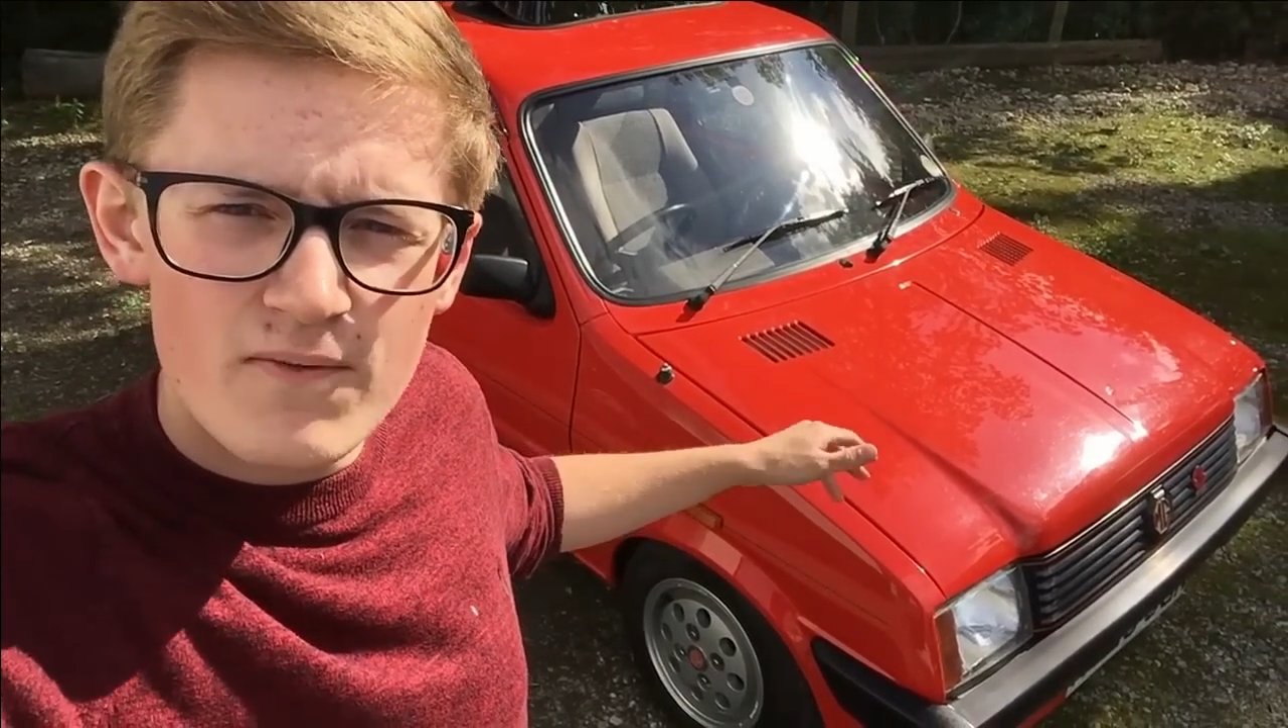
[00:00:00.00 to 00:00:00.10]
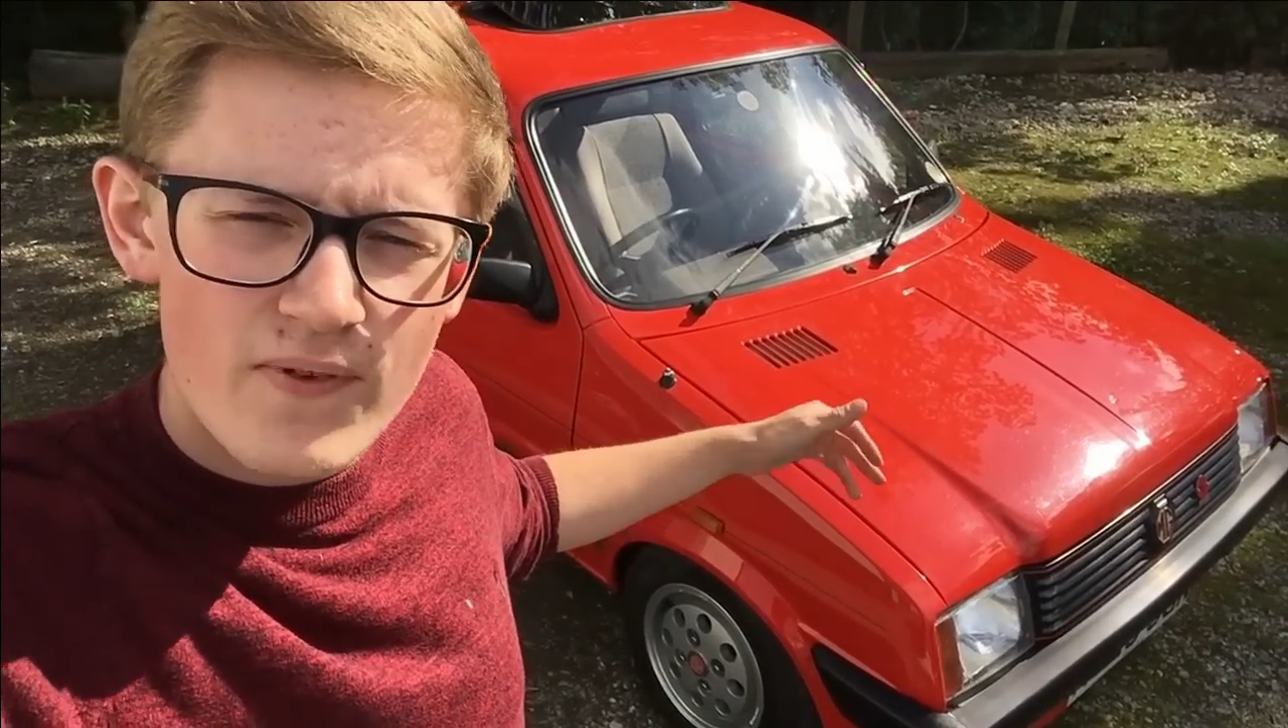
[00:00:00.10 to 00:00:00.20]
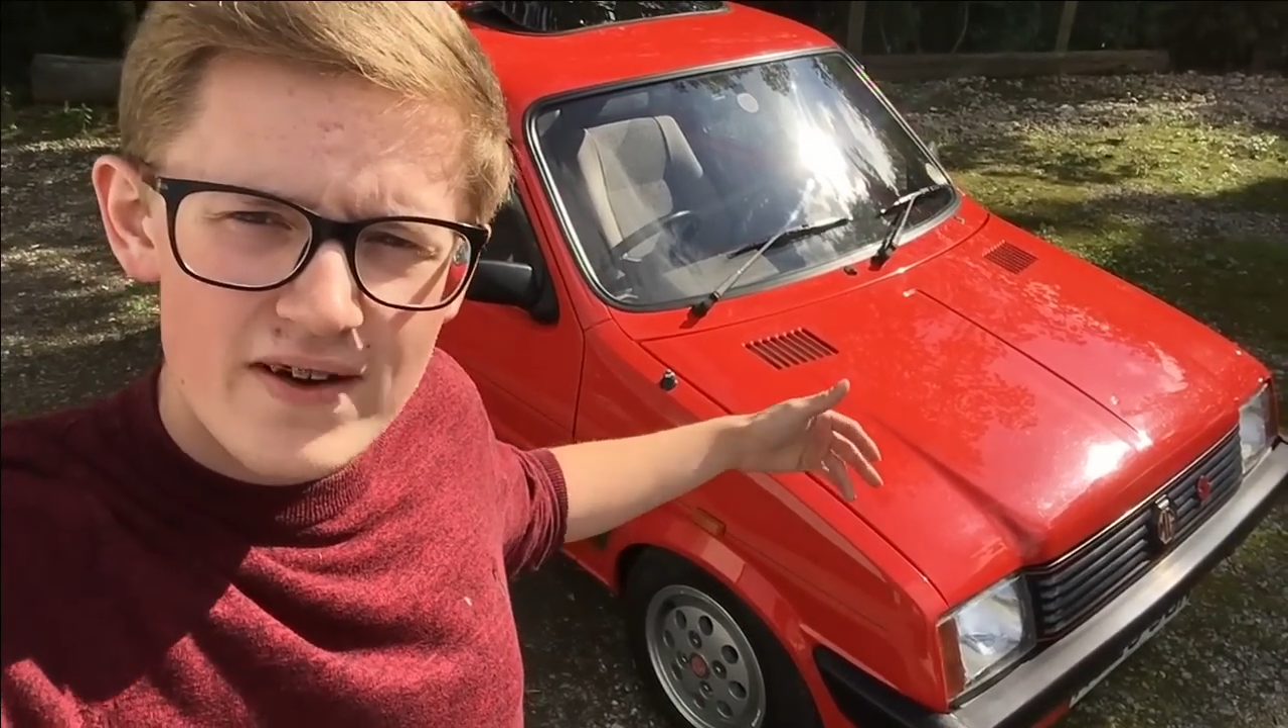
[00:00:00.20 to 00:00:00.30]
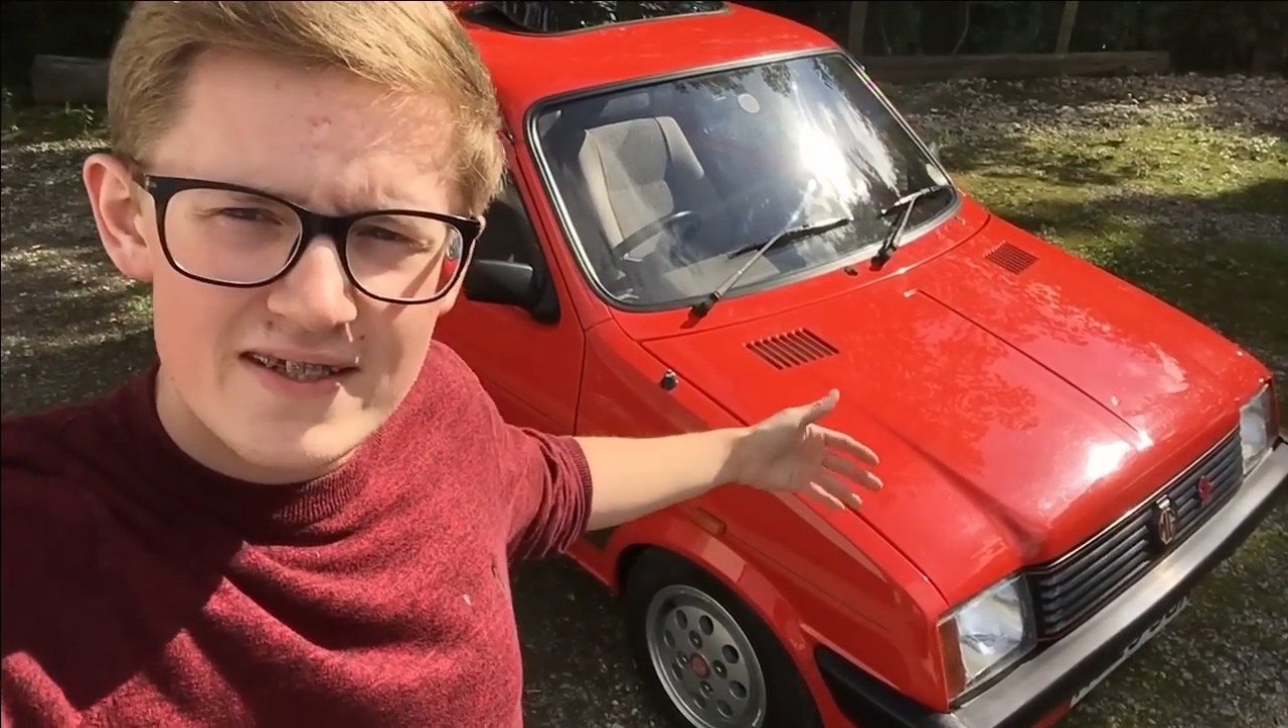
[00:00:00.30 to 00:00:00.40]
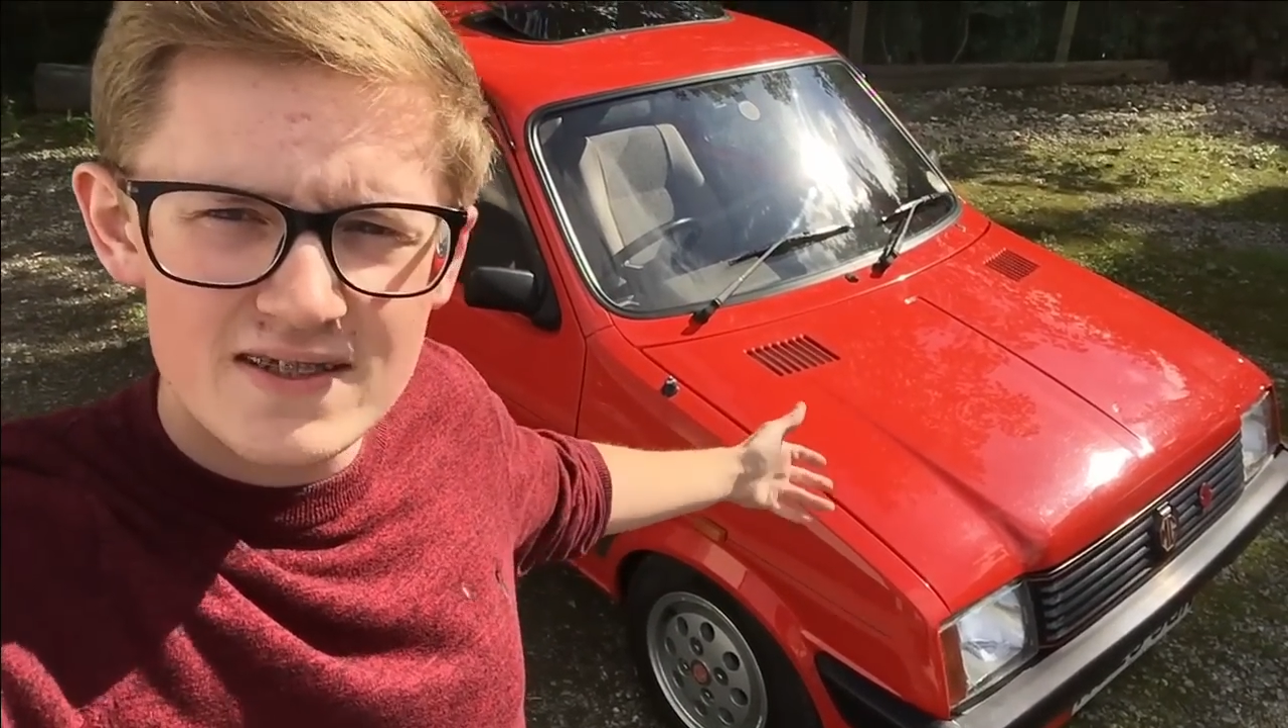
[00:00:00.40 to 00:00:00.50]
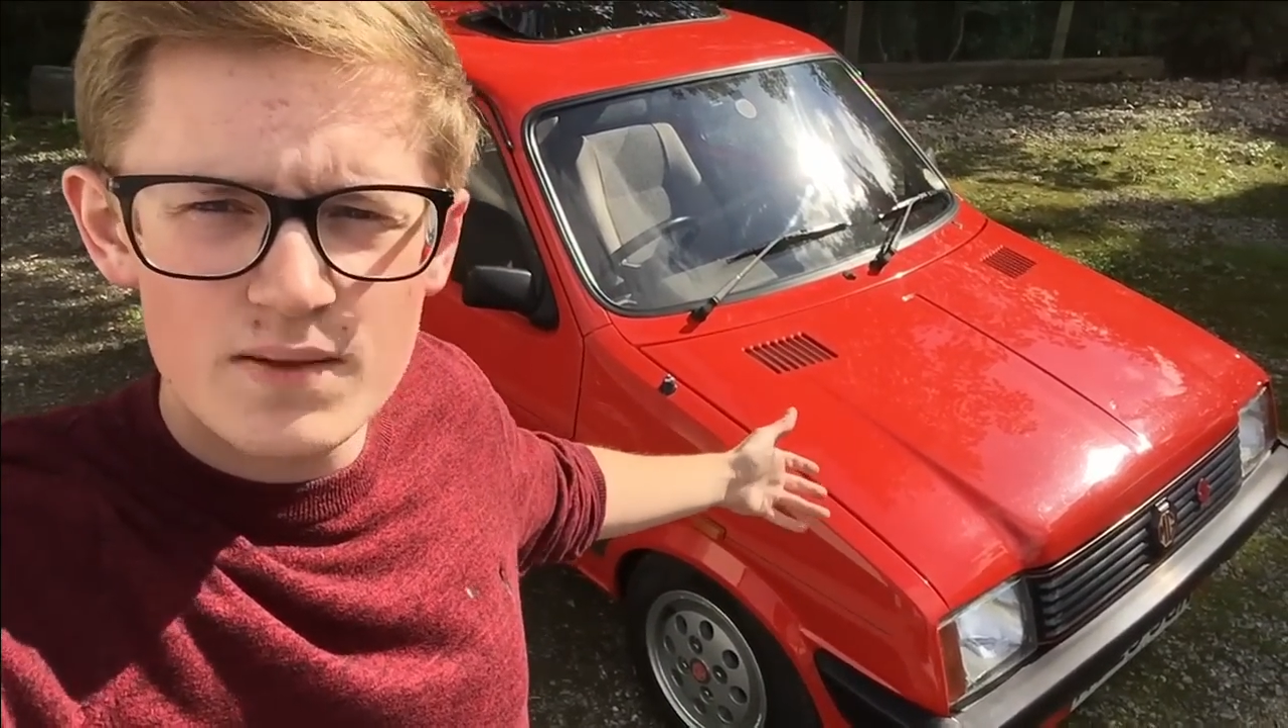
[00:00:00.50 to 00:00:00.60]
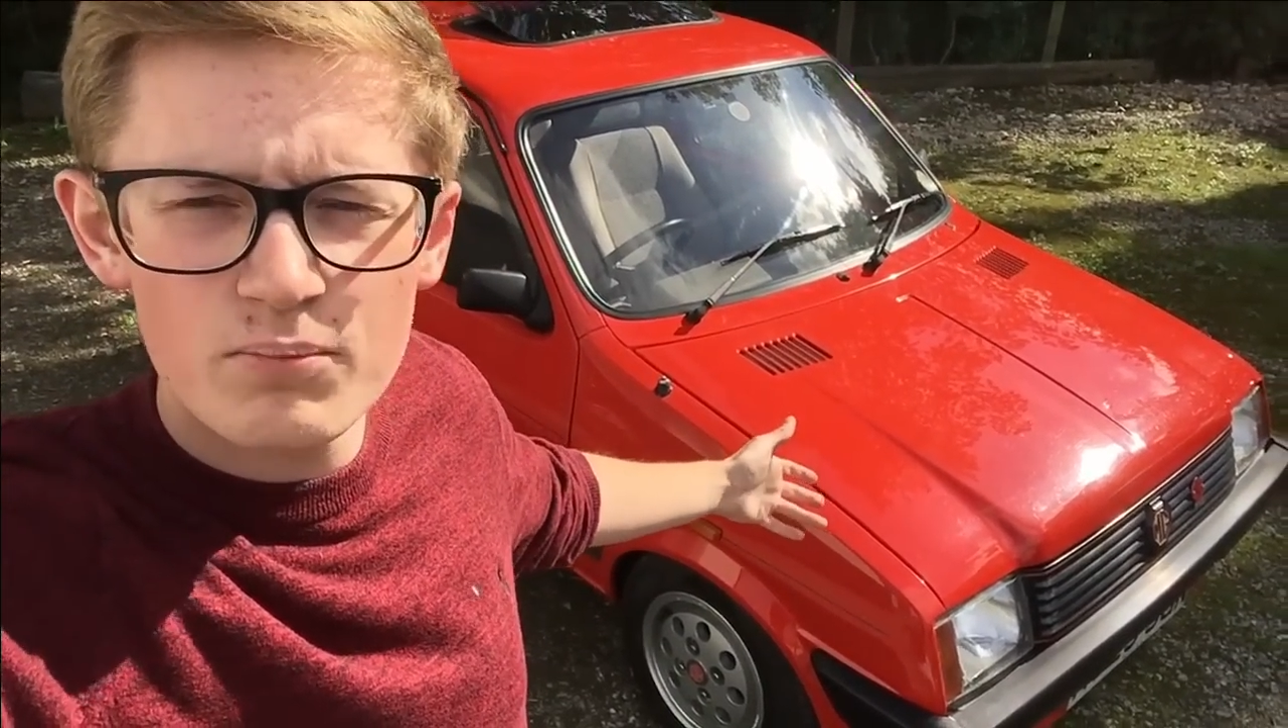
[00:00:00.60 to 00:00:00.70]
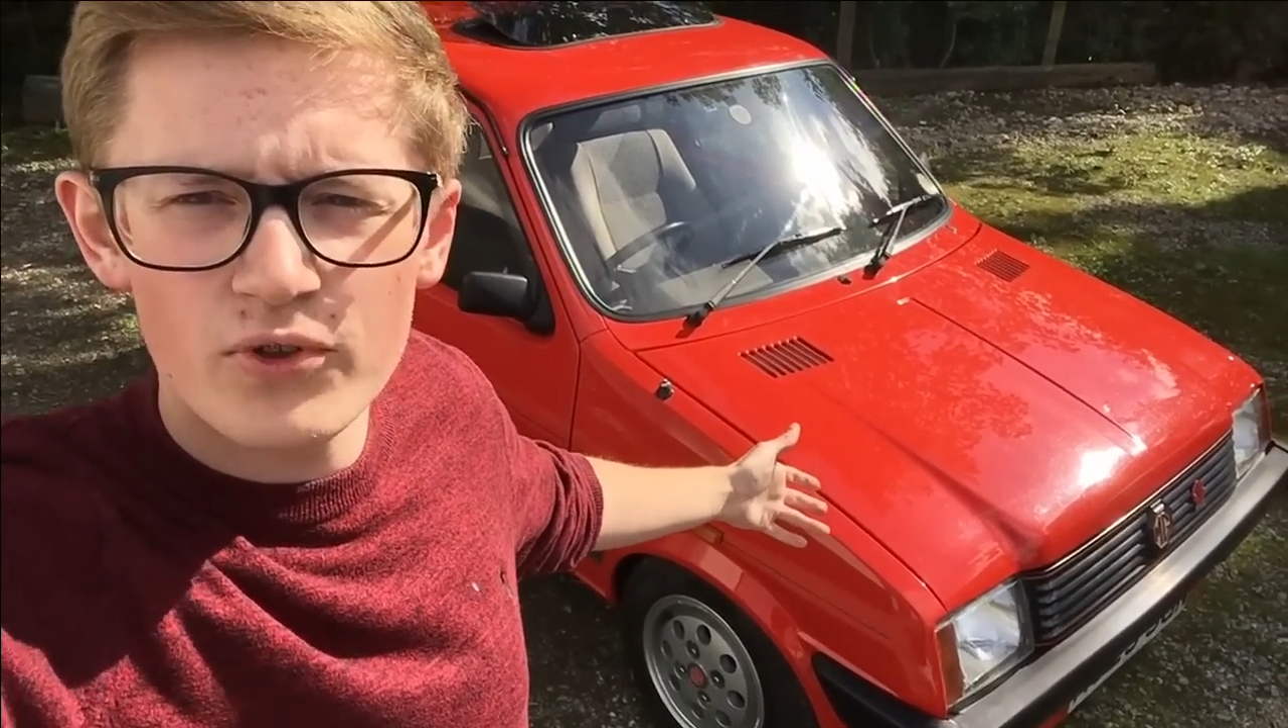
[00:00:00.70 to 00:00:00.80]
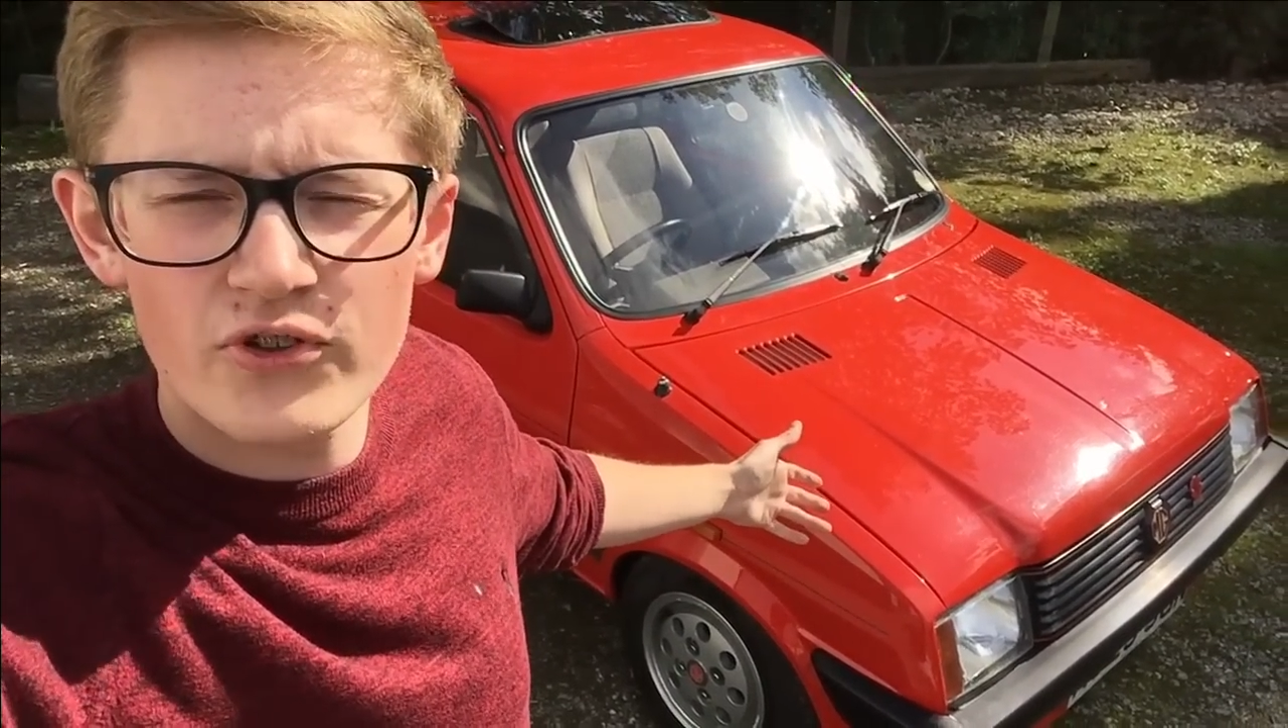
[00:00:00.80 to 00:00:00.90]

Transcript: very simple